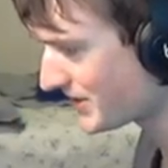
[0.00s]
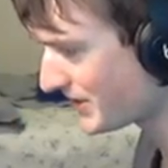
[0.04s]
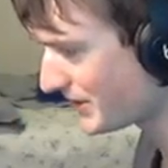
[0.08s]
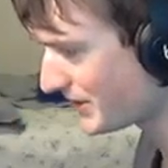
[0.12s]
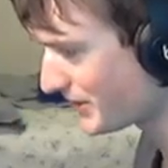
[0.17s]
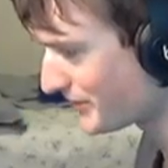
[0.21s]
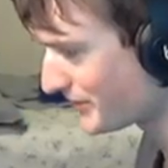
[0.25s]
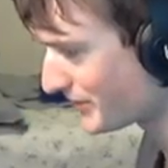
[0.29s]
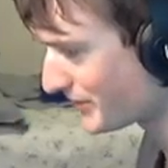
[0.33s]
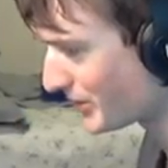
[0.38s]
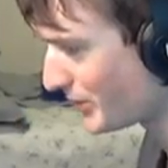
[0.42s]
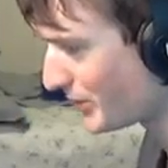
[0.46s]

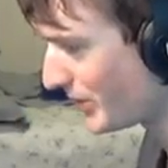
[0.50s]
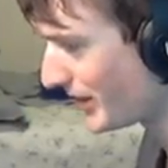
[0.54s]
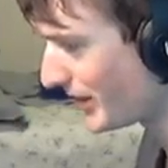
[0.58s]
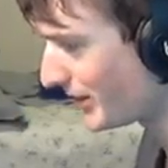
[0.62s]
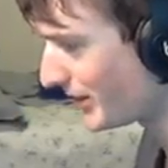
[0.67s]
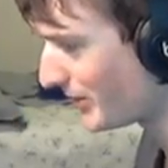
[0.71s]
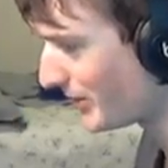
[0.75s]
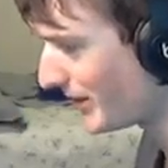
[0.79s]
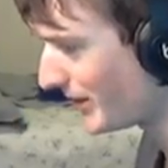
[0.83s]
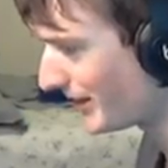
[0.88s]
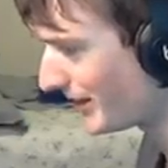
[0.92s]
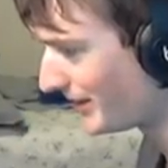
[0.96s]
for quite
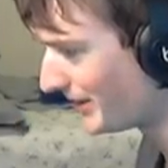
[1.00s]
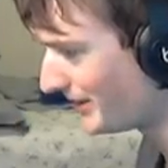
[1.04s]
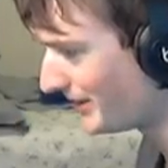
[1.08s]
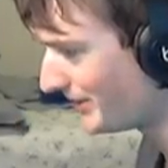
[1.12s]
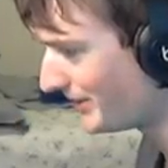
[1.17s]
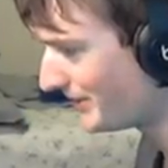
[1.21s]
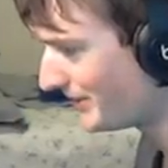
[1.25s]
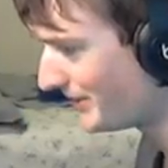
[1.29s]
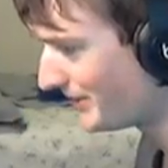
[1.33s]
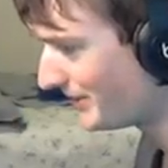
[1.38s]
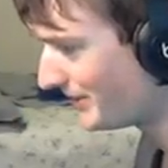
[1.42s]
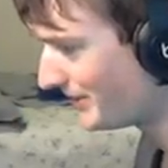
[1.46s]
a while,
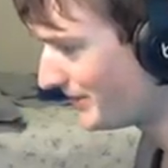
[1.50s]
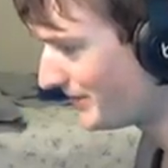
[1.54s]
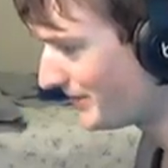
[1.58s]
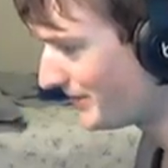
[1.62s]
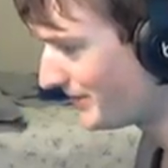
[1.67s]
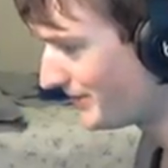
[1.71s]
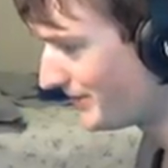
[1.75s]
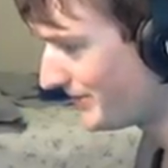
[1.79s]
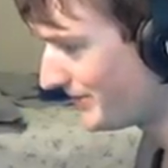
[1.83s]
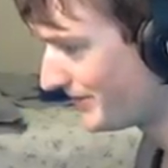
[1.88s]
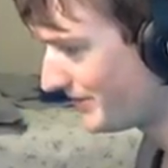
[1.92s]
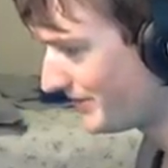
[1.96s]

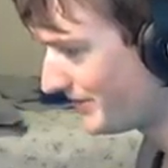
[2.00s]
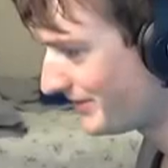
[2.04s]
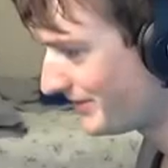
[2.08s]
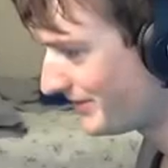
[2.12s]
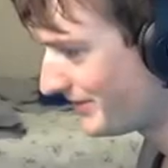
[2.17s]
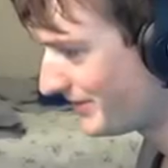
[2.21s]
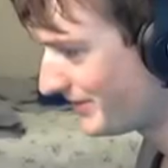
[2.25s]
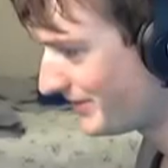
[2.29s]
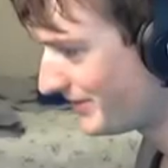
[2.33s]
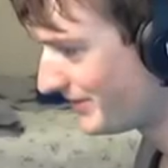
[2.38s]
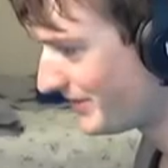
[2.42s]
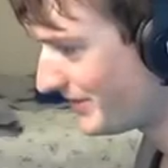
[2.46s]

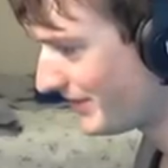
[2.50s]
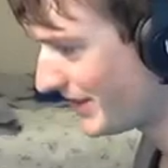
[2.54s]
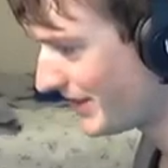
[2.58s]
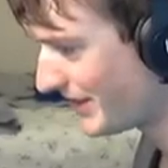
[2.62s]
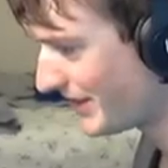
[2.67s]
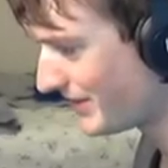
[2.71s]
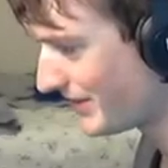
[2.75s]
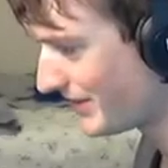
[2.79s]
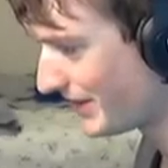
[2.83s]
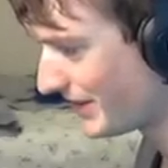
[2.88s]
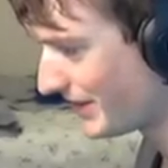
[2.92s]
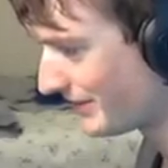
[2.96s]

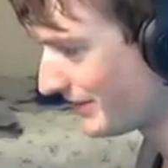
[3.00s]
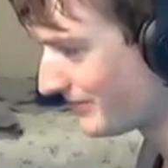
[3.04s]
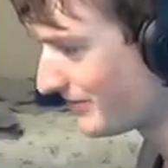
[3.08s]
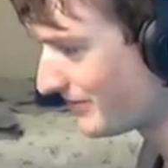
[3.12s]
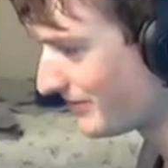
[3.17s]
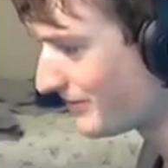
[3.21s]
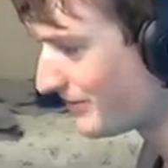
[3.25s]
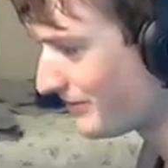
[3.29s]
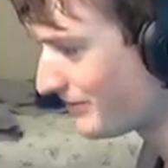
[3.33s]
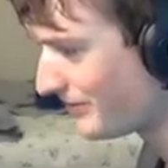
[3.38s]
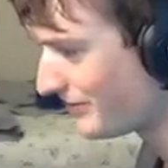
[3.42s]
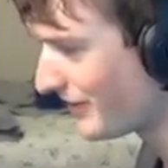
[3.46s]
and then
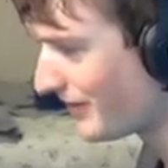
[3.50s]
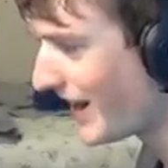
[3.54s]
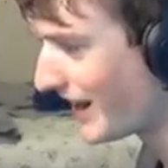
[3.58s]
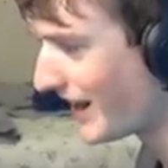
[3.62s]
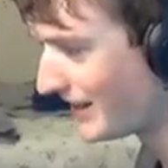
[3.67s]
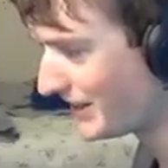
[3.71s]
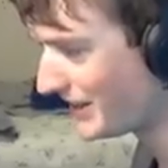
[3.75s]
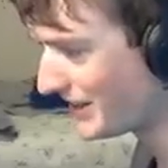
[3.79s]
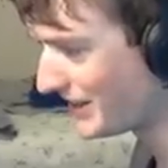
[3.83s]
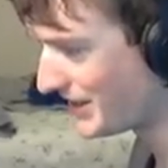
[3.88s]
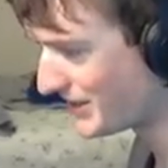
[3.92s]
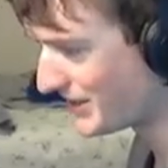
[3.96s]

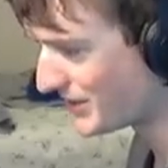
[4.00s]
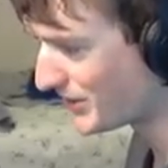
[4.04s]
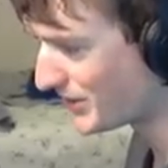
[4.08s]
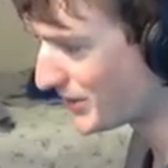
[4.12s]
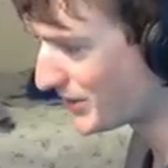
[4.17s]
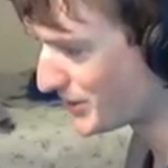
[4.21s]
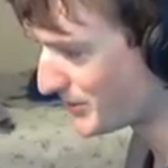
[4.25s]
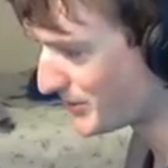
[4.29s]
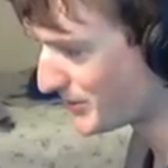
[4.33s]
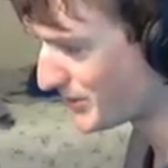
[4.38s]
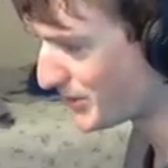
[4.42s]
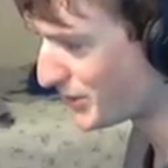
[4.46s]
finally he's
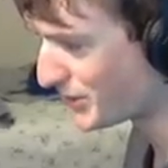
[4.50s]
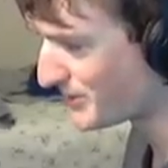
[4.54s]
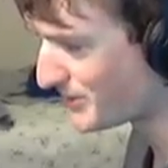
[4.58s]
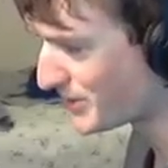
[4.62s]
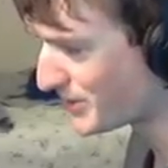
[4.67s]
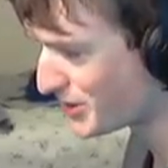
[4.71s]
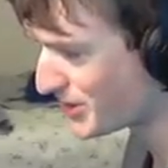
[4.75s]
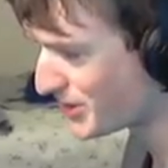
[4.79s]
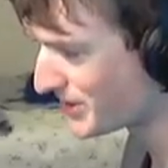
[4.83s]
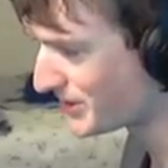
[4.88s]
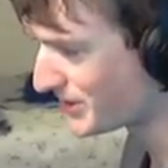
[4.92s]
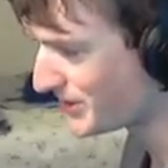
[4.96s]
going to resume
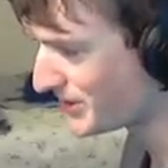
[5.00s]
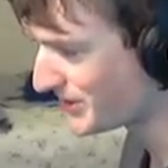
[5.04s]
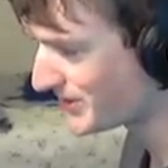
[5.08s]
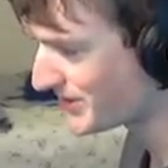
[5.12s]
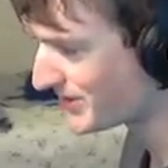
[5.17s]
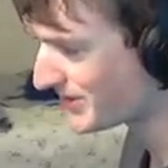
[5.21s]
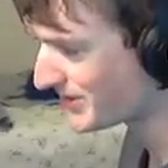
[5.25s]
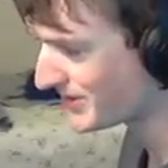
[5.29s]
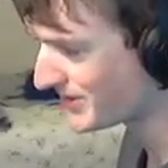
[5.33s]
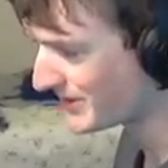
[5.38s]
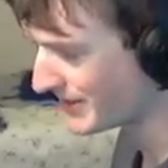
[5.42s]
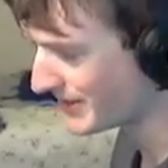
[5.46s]
his
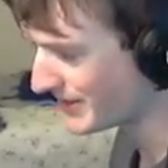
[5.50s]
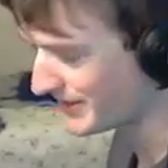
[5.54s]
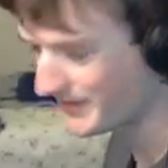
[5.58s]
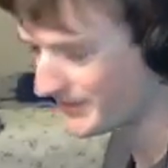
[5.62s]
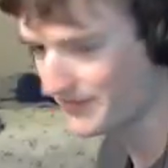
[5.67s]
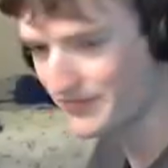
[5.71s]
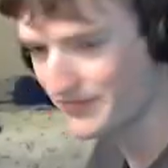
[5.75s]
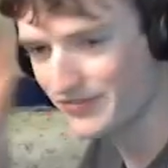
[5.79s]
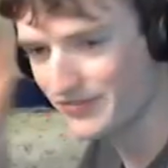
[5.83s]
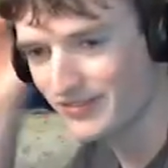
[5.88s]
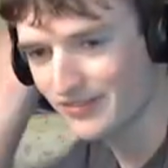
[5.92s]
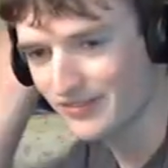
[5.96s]
shields.
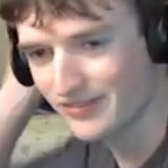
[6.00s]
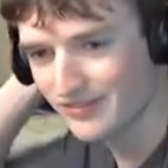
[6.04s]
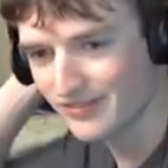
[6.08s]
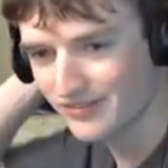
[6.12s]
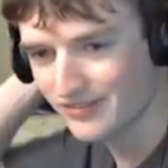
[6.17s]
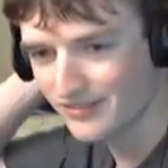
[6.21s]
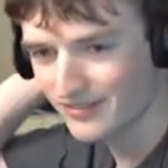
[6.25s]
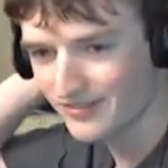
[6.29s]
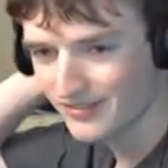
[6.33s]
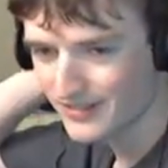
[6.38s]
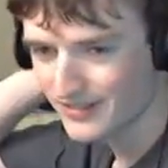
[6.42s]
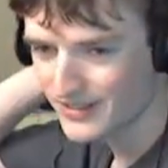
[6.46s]

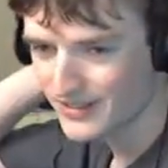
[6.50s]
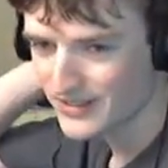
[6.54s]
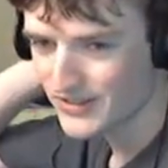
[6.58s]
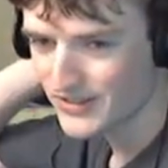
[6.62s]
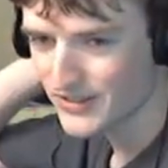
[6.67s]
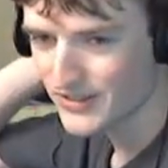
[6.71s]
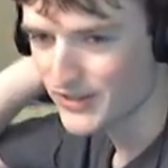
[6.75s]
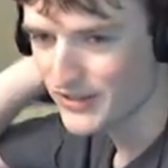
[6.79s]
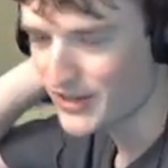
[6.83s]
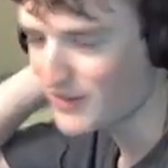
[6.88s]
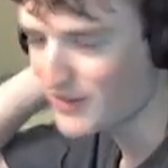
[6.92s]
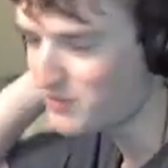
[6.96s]

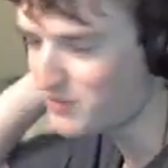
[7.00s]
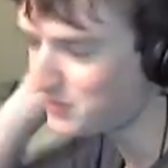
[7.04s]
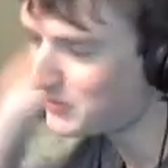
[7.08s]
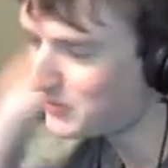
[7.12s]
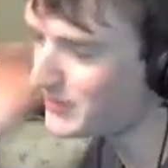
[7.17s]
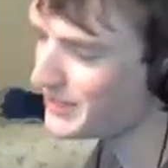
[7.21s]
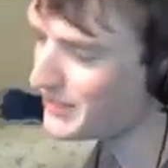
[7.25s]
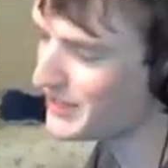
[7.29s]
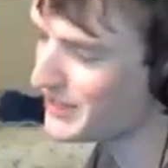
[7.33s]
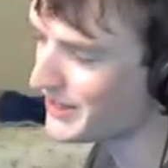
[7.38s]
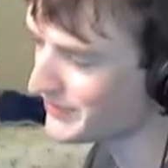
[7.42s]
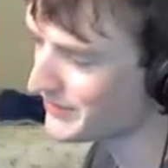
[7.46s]
So you have
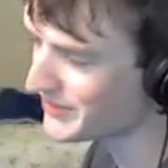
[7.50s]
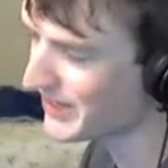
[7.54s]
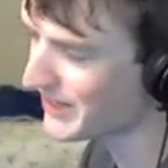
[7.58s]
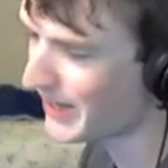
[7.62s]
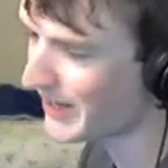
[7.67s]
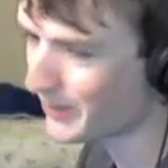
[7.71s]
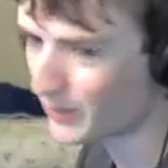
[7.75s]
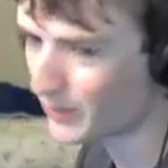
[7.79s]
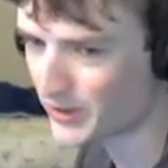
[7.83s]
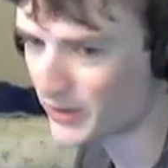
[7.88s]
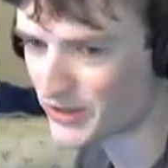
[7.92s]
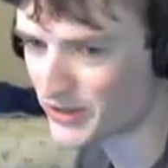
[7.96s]
plenty of
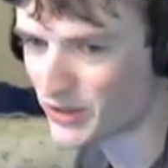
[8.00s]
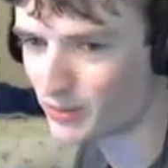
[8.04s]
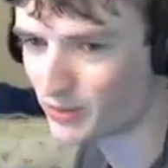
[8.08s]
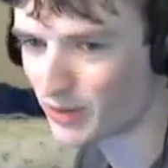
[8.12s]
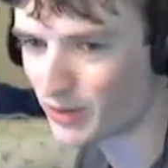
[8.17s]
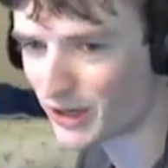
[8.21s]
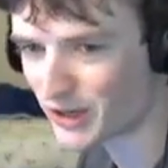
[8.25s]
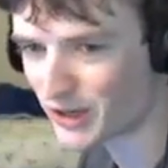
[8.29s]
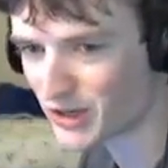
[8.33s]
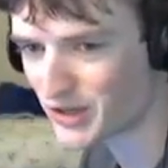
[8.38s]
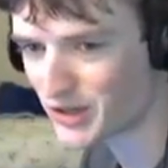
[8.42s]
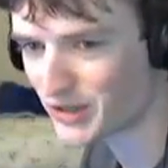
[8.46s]
time once you
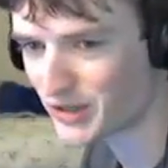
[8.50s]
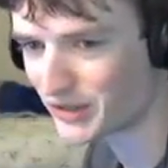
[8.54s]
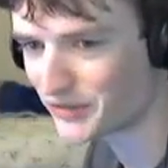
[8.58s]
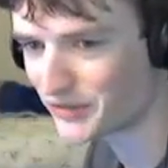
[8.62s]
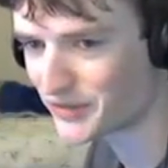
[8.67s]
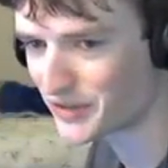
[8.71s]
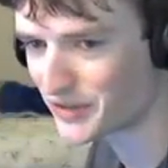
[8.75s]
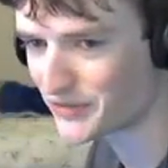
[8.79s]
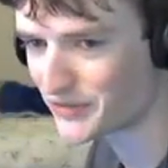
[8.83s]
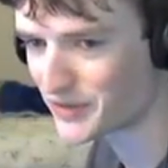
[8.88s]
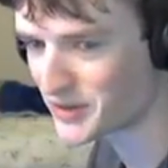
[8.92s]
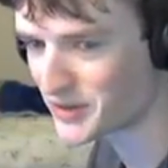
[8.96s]
break a shield
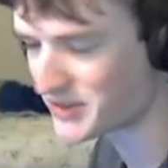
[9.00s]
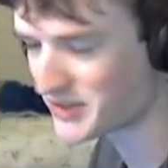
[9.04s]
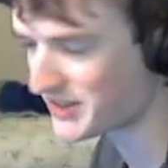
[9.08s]
for the first